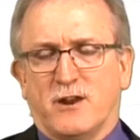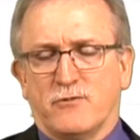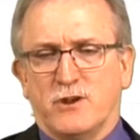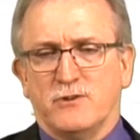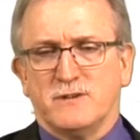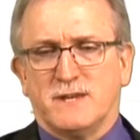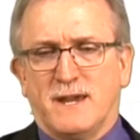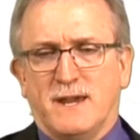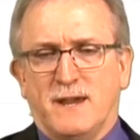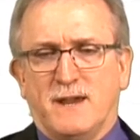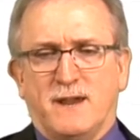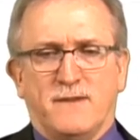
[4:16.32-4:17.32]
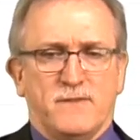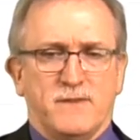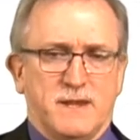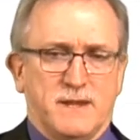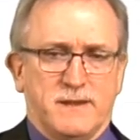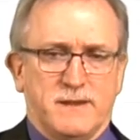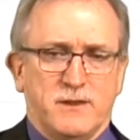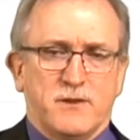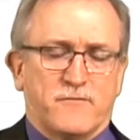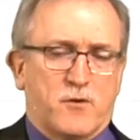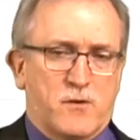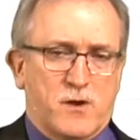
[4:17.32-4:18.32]
are used in the
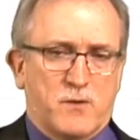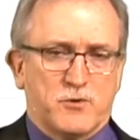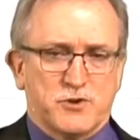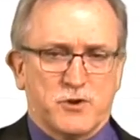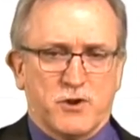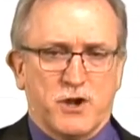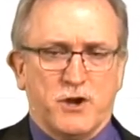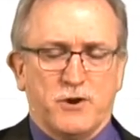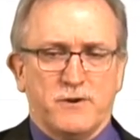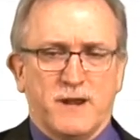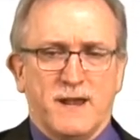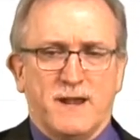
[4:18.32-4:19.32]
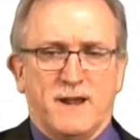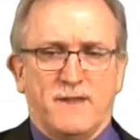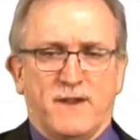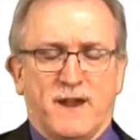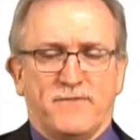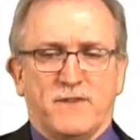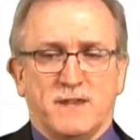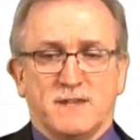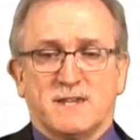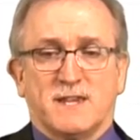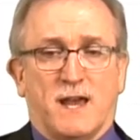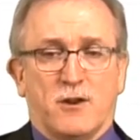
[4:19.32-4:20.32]
Uniform Commercial Code that the
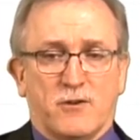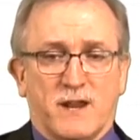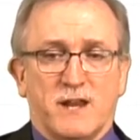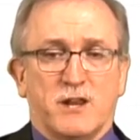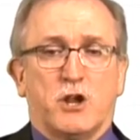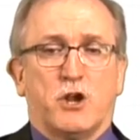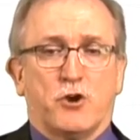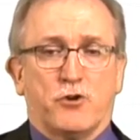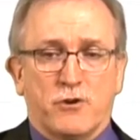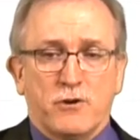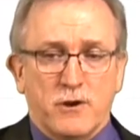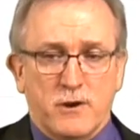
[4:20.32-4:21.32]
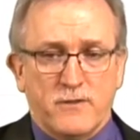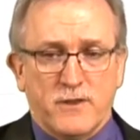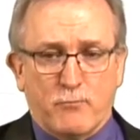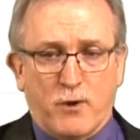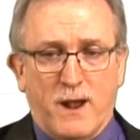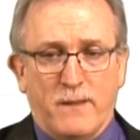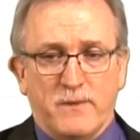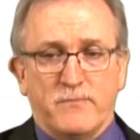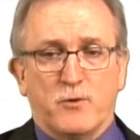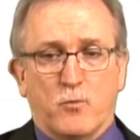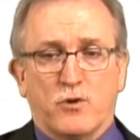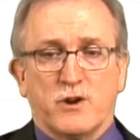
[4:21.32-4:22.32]
seller can cure the problem,
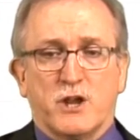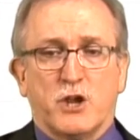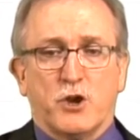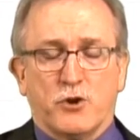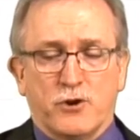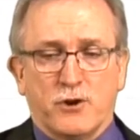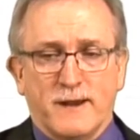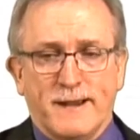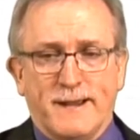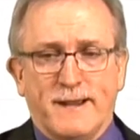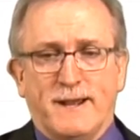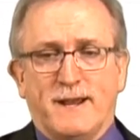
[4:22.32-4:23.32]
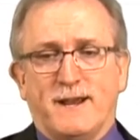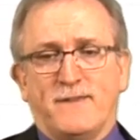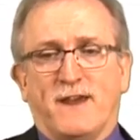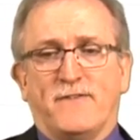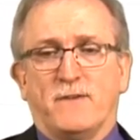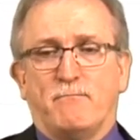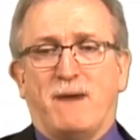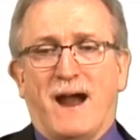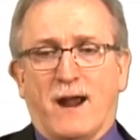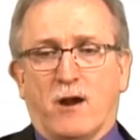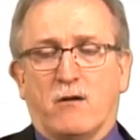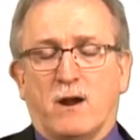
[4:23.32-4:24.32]
the word cure, and that the
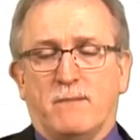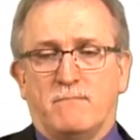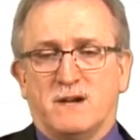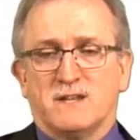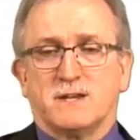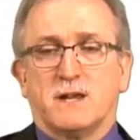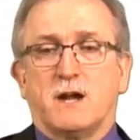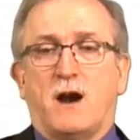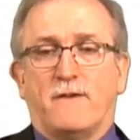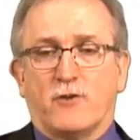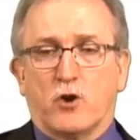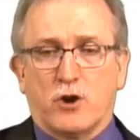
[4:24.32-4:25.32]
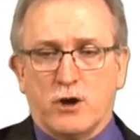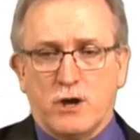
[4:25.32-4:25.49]
buyer must cover,